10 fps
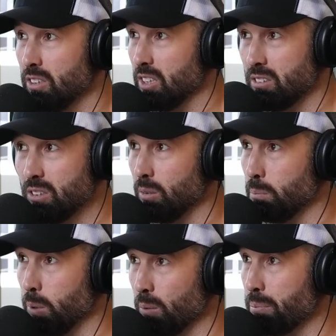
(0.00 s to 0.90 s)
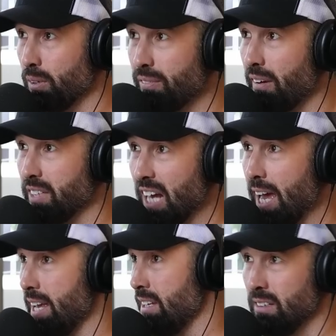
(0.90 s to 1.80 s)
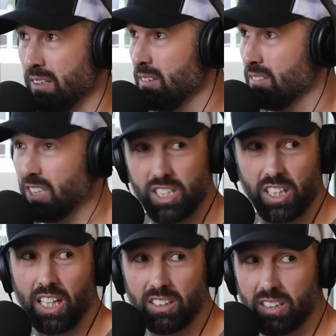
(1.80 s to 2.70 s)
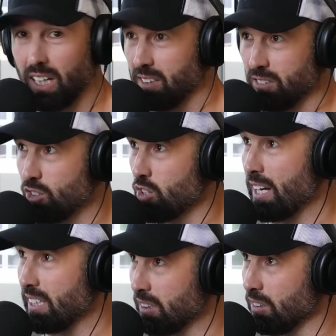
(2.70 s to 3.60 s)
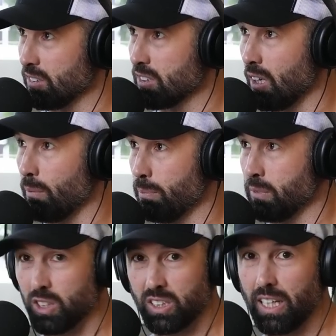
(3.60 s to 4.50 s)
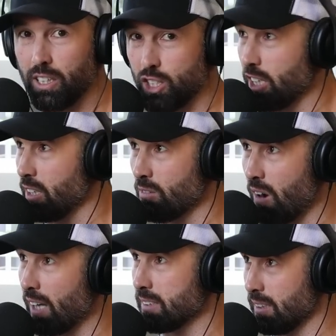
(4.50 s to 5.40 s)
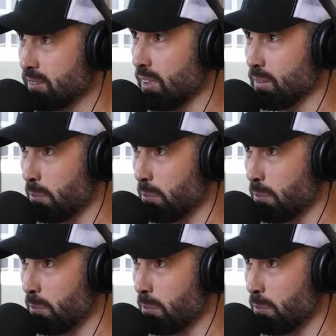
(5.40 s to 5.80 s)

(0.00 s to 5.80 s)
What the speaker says: just doing Bulletproof every day, teaching kids class and training nonstop, and just eating chicken and rice like there's no